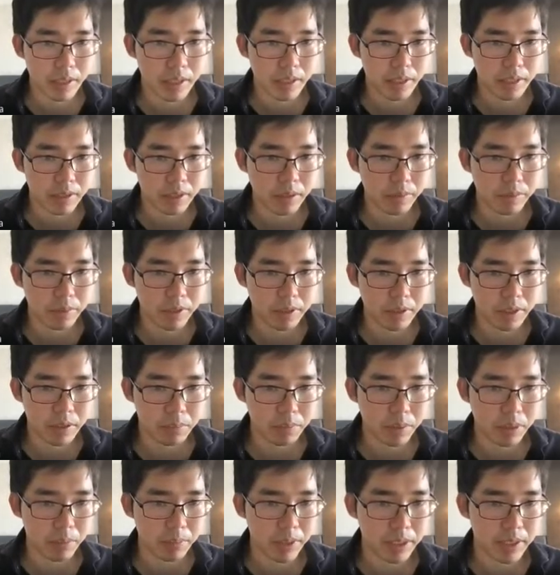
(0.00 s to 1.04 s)
The
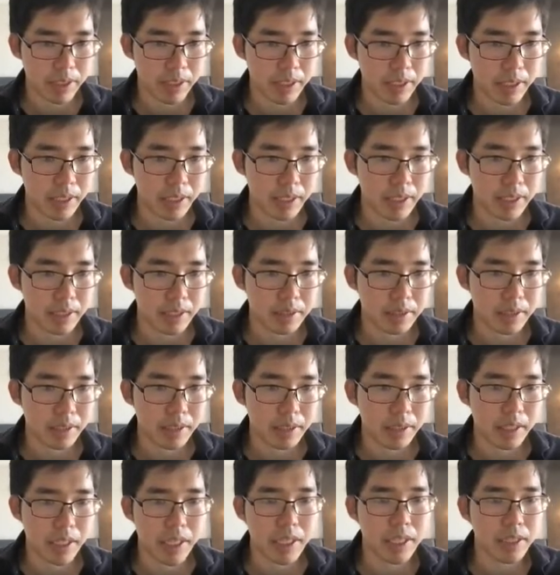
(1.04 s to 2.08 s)
first property is
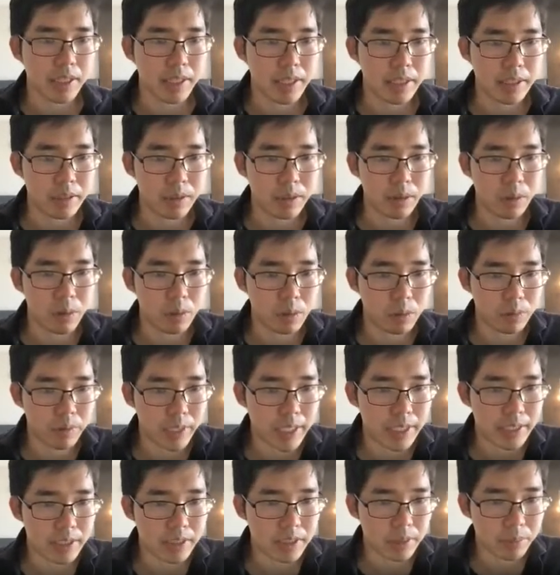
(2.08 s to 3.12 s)
it is
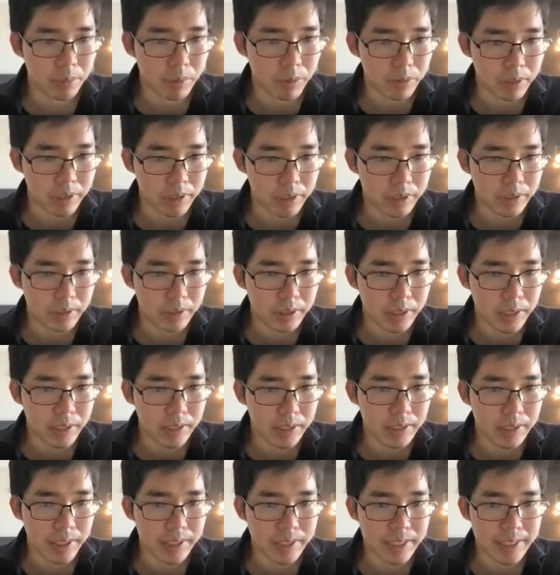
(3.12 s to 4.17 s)
always smaller
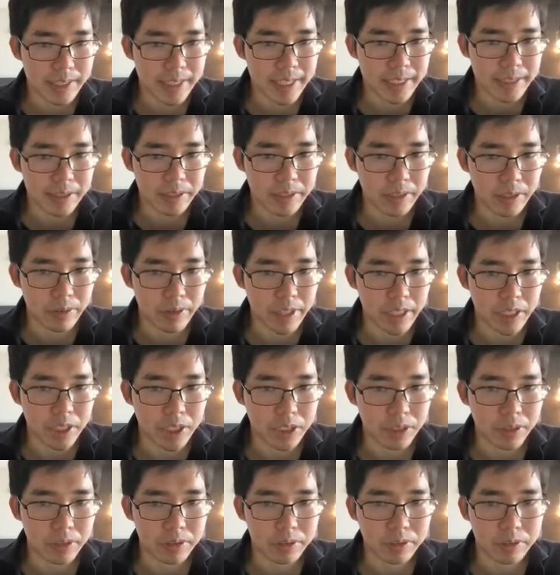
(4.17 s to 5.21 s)
than the density
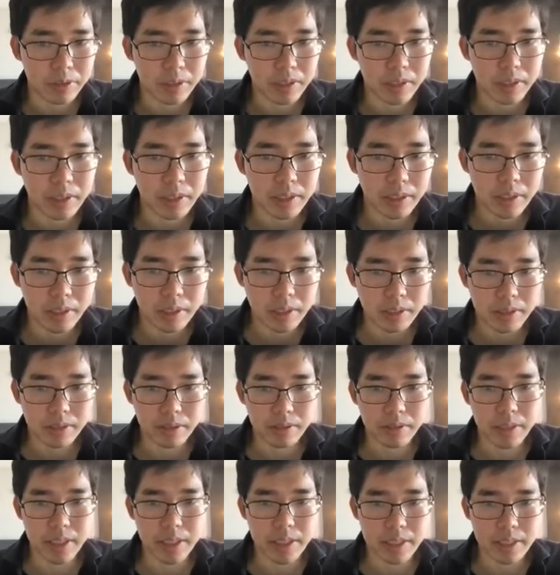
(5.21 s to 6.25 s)
ratio.
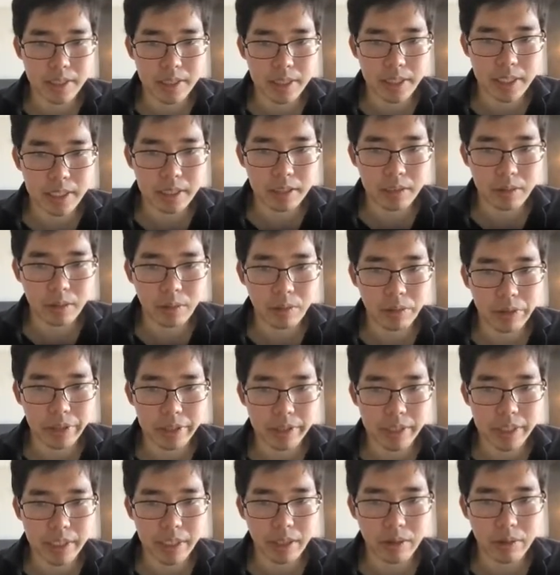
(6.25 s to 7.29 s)
So this
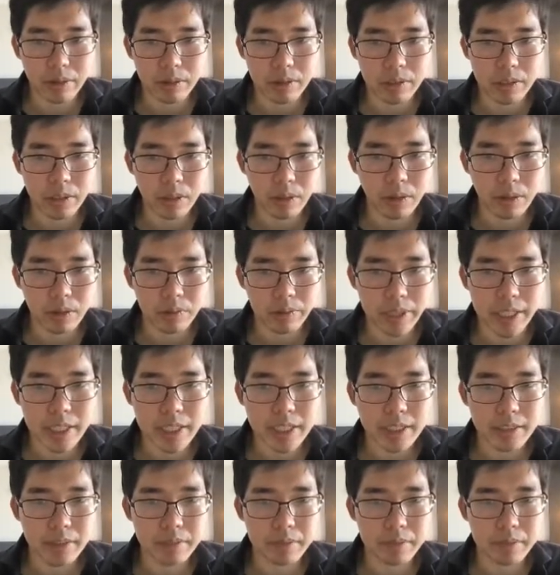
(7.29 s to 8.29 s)
inequality holds always.